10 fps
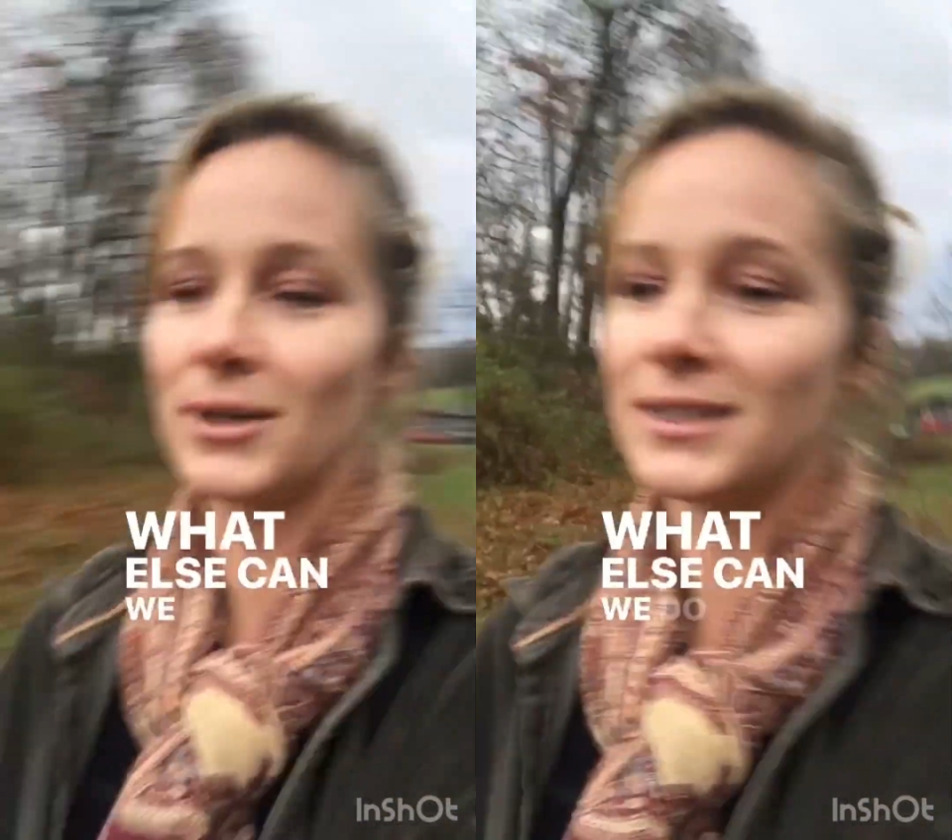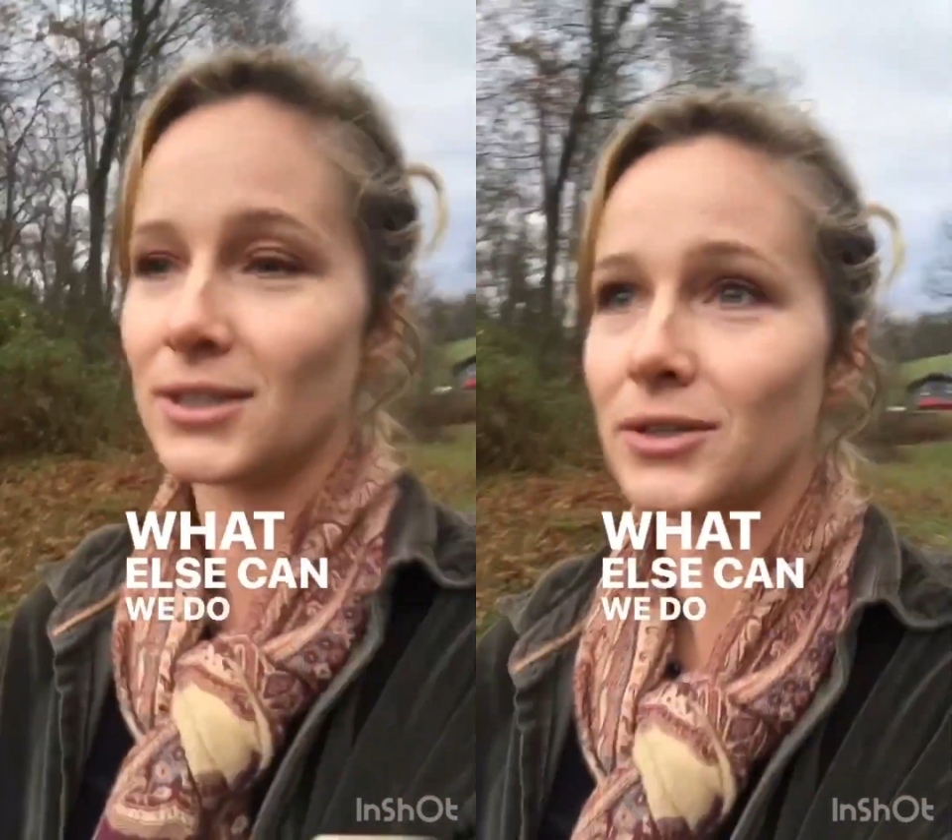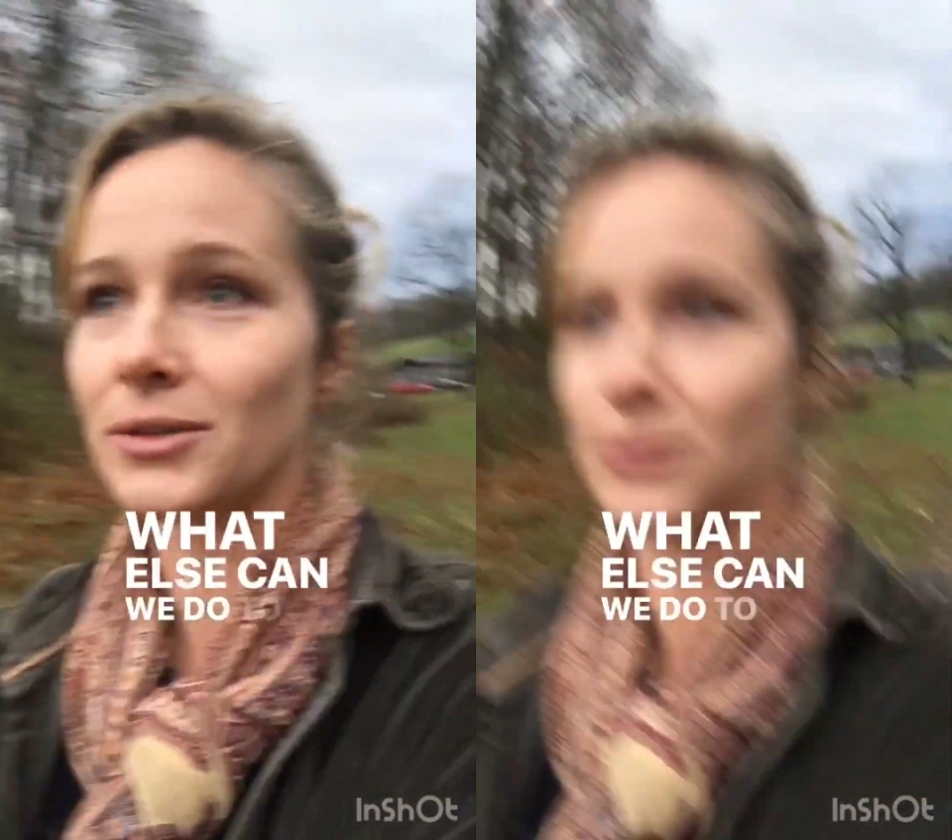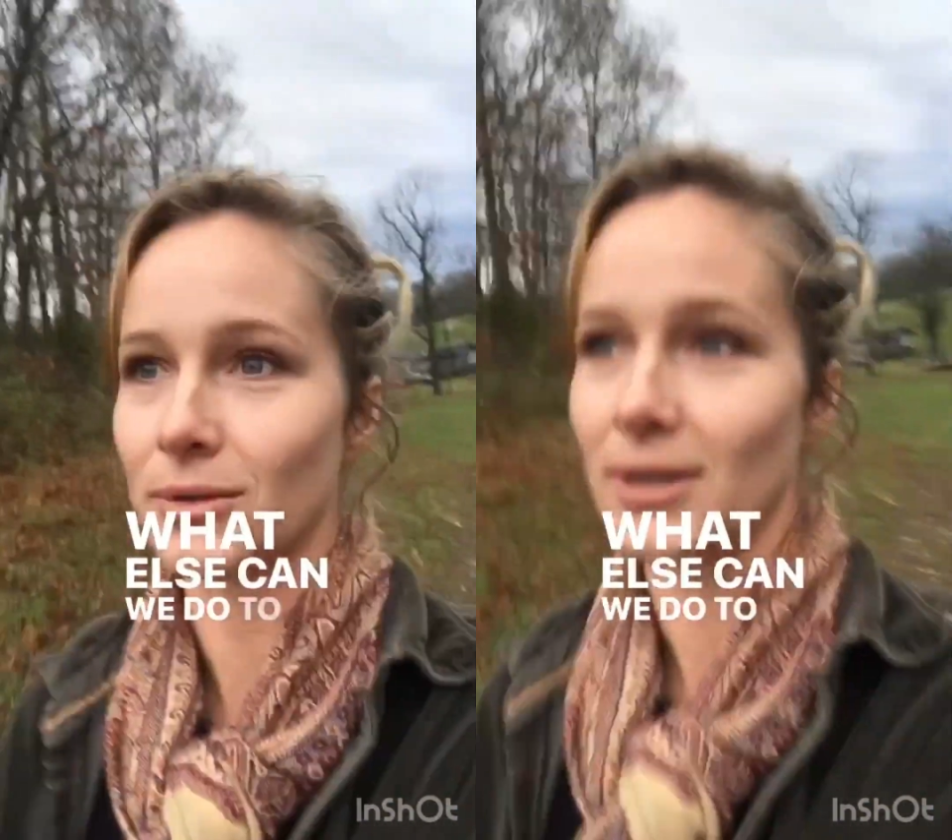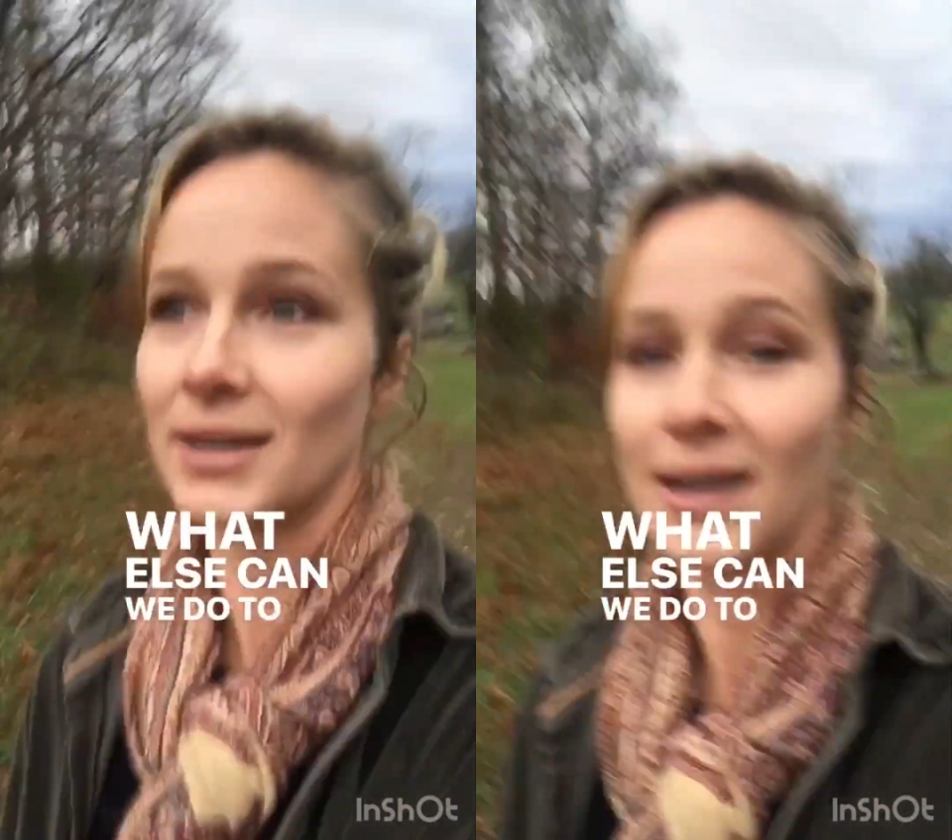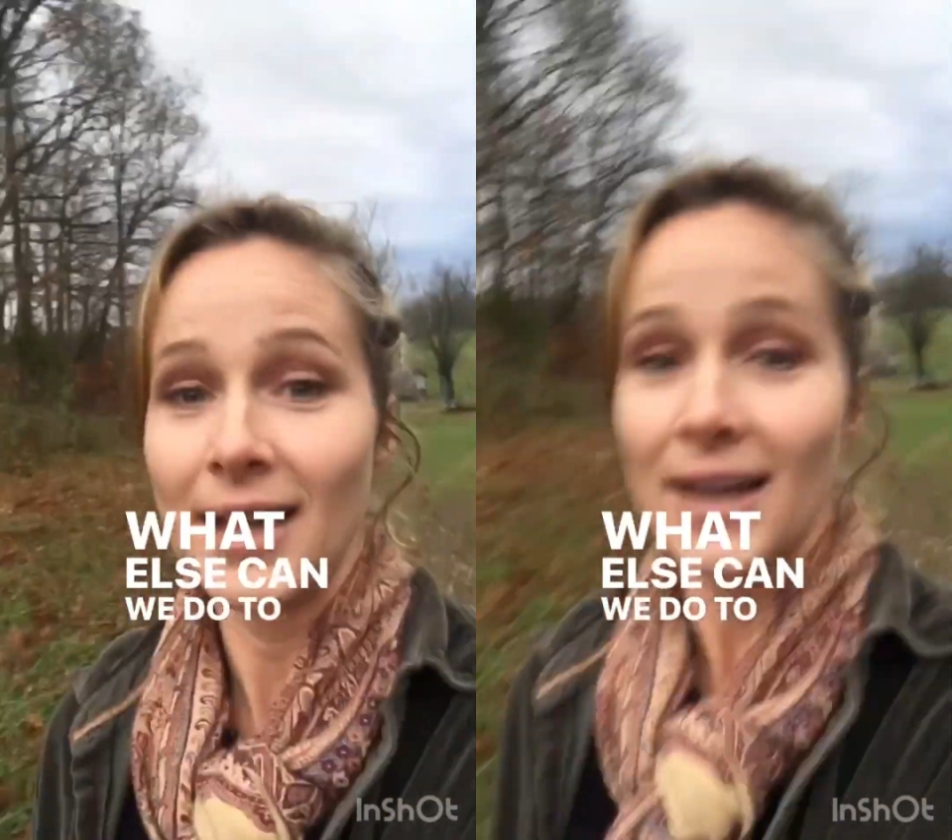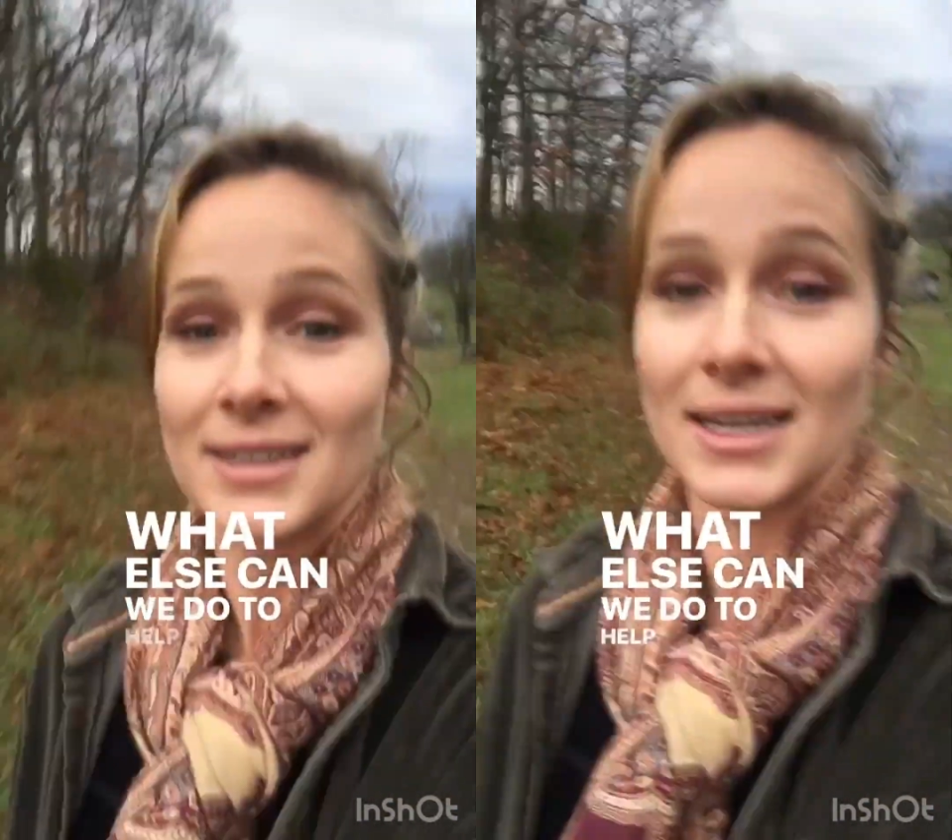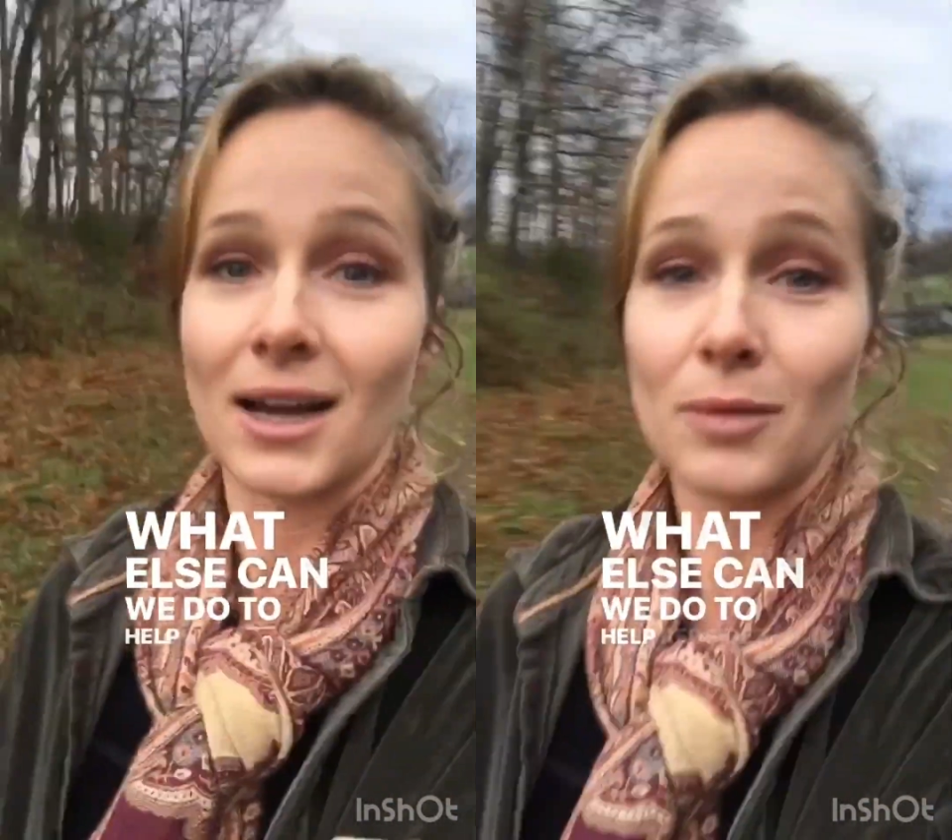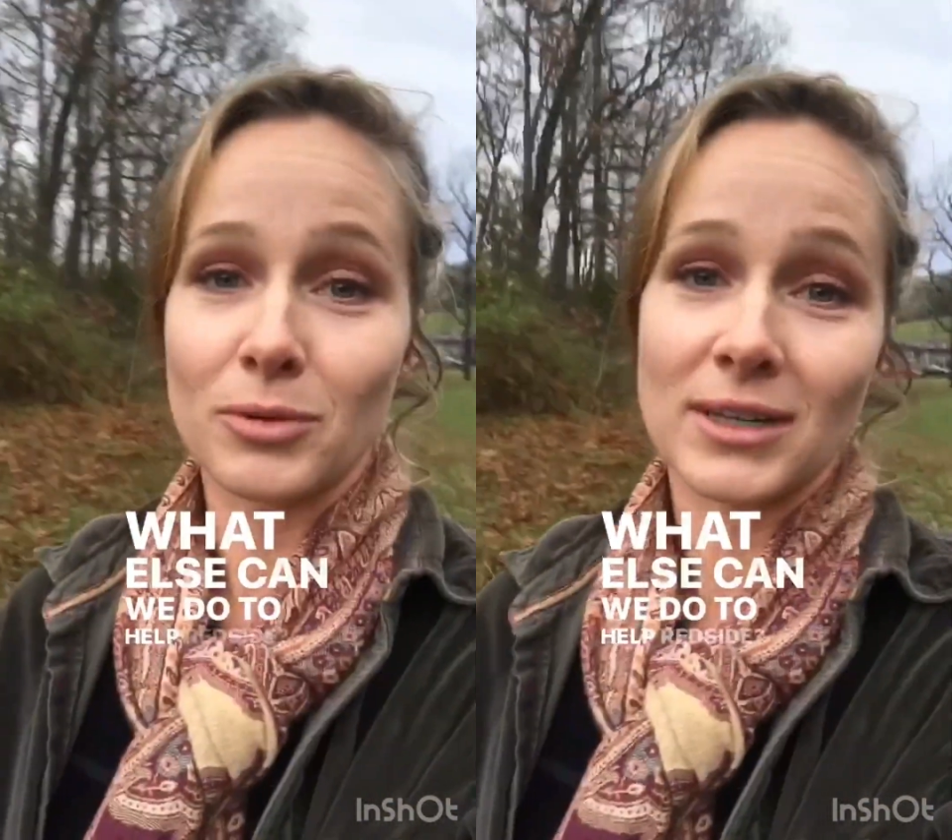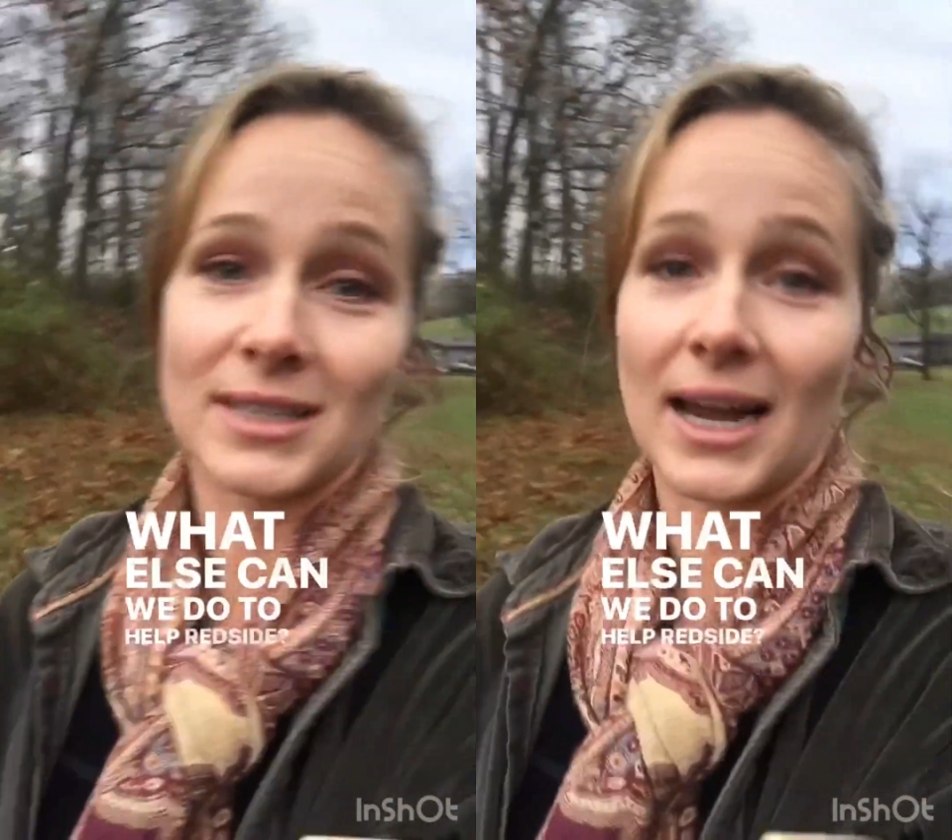do to help
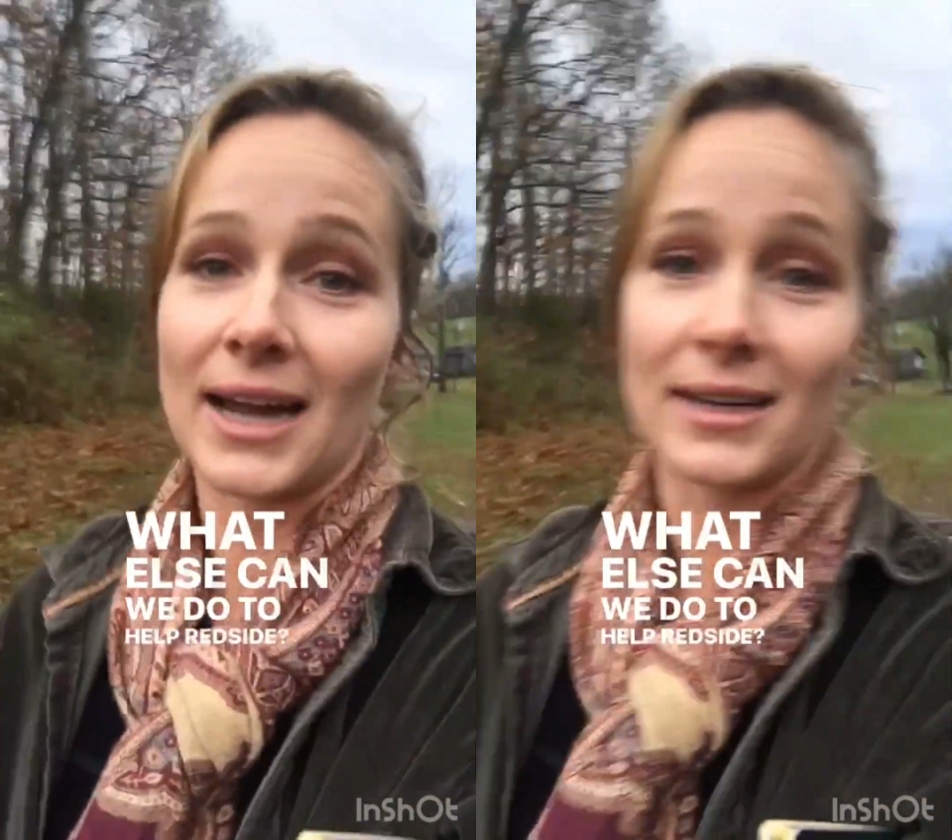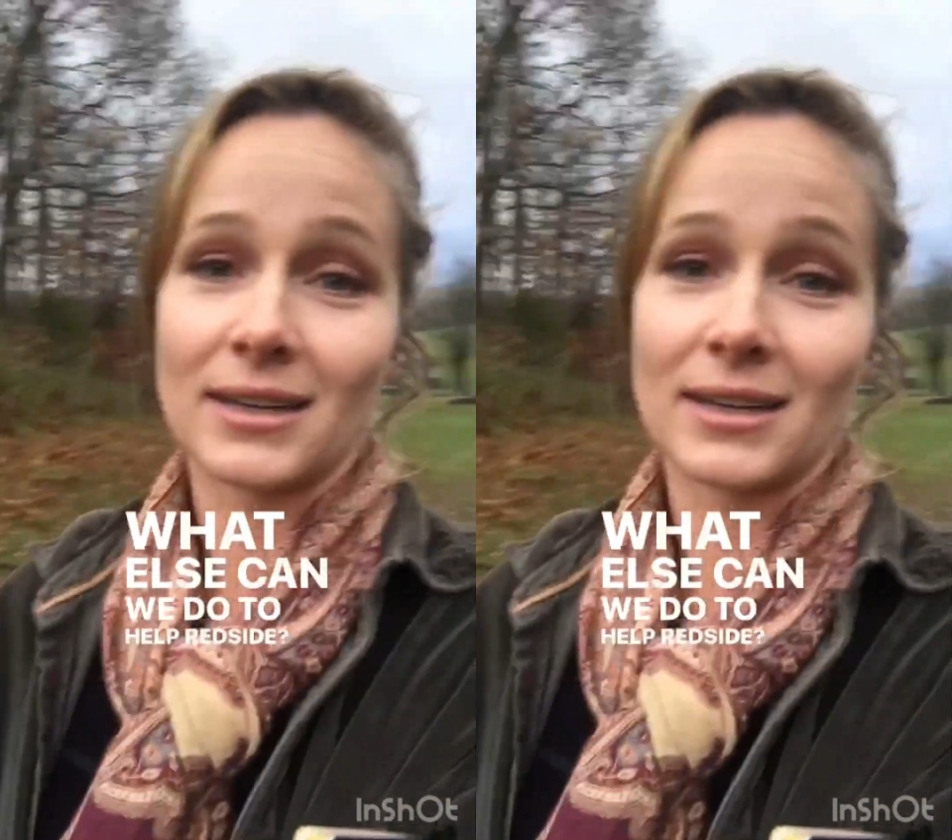red tide?